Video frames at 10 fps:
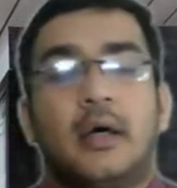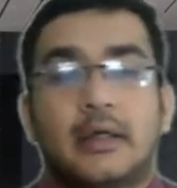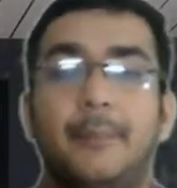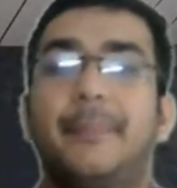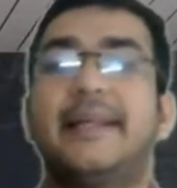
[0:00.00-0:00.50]

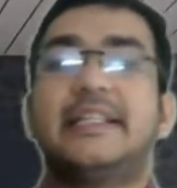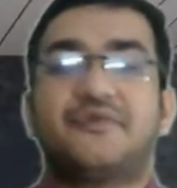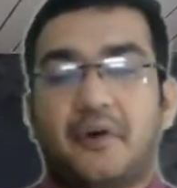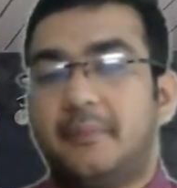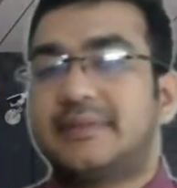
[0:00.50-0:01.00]
companies,
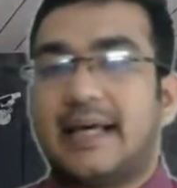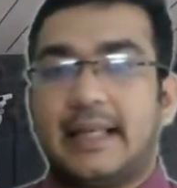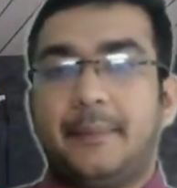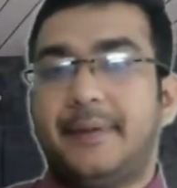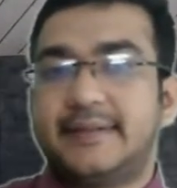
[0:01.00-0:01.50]
firms,
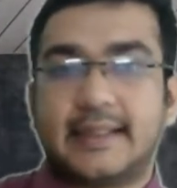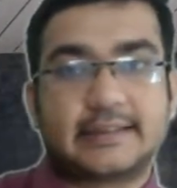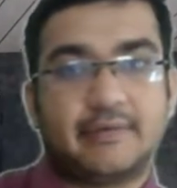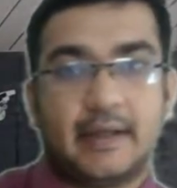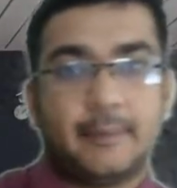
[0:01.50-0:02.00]
LLPs
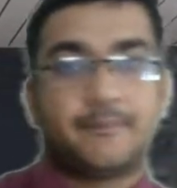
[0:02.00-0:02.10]
as well.